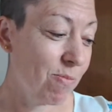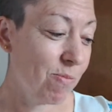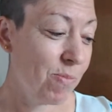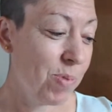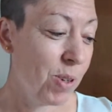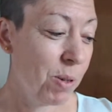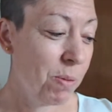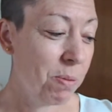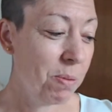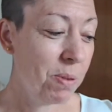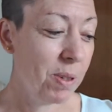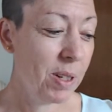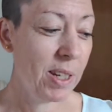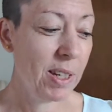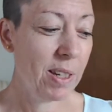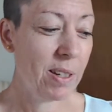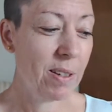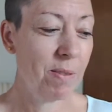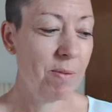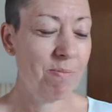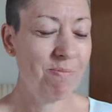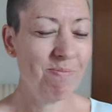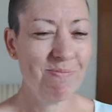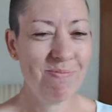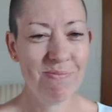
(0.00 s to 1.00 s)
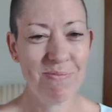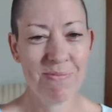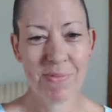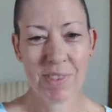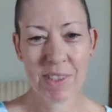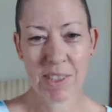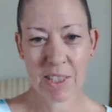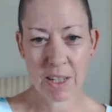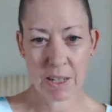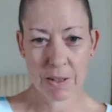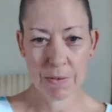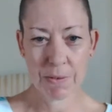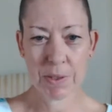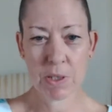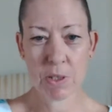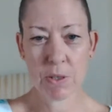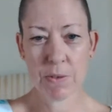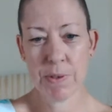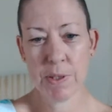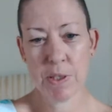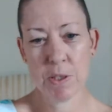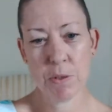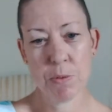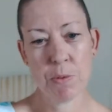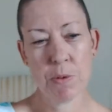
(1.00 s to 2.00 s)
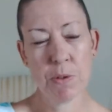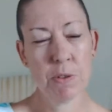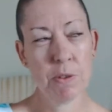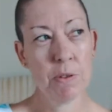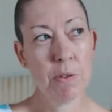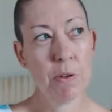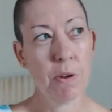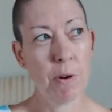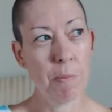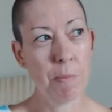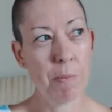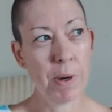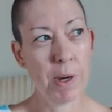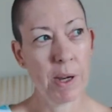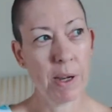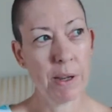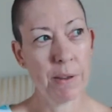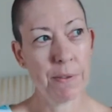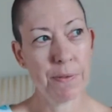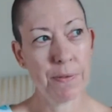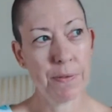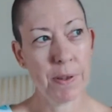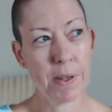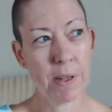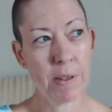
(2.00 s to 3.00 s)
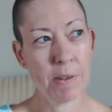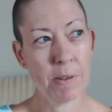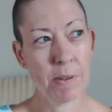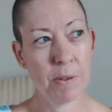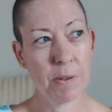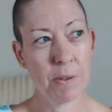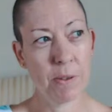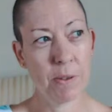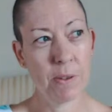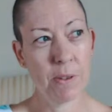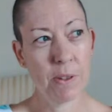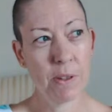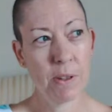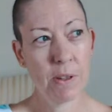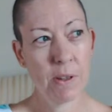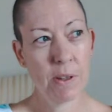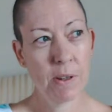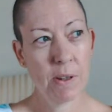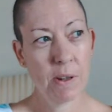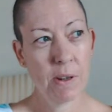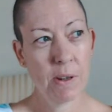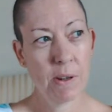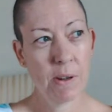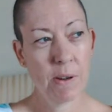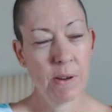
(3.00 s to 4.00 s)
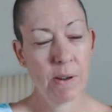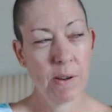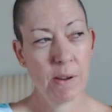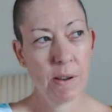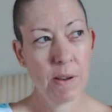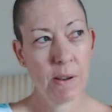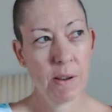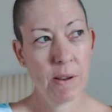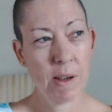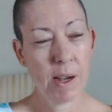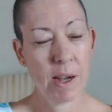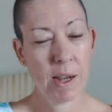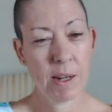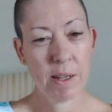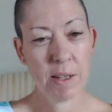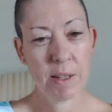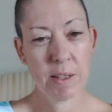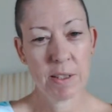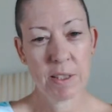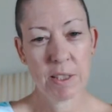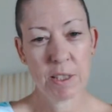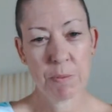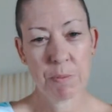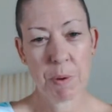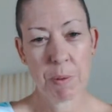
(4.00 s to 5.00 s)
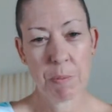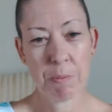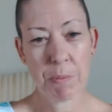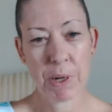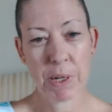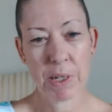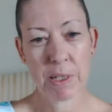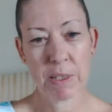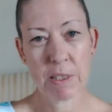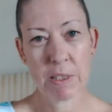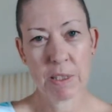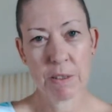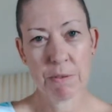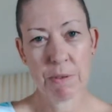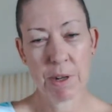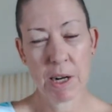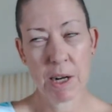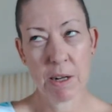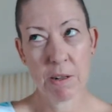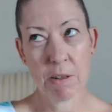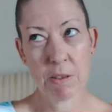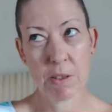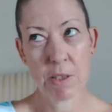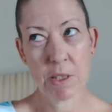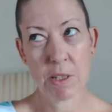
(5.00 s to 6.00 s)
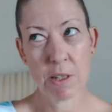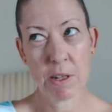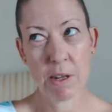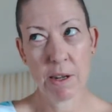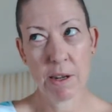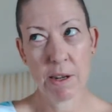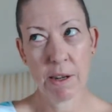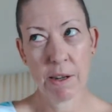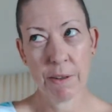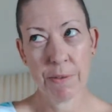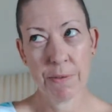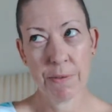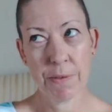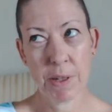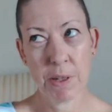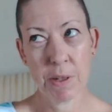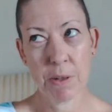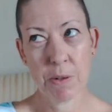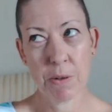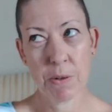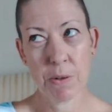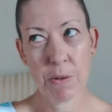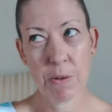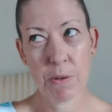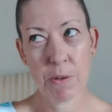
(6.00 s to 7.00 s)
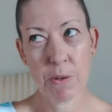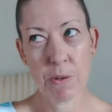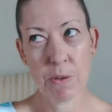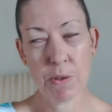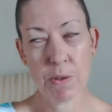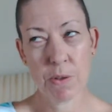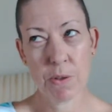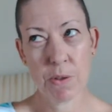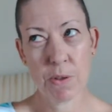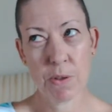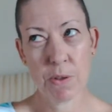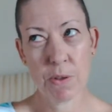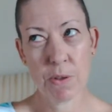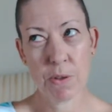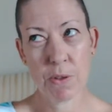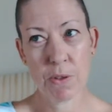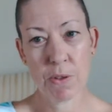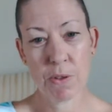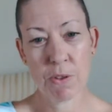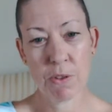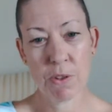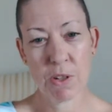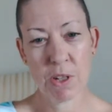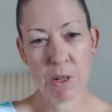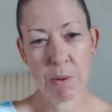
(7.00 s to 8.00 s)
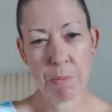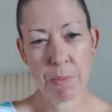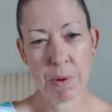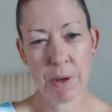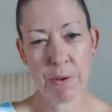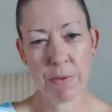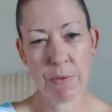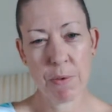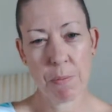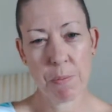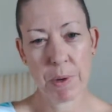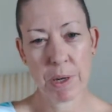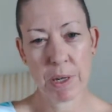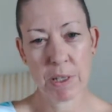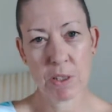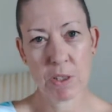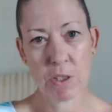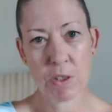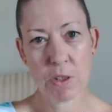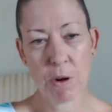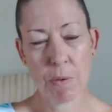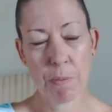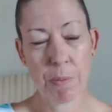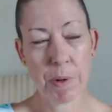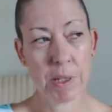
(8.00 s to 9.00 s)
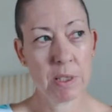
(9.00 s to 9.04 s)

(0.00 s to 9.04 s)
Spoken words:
probably, I don't know if it's an obvious one or not, but I feel, and this has been banded around, I feel you need a bit of a bigger shop.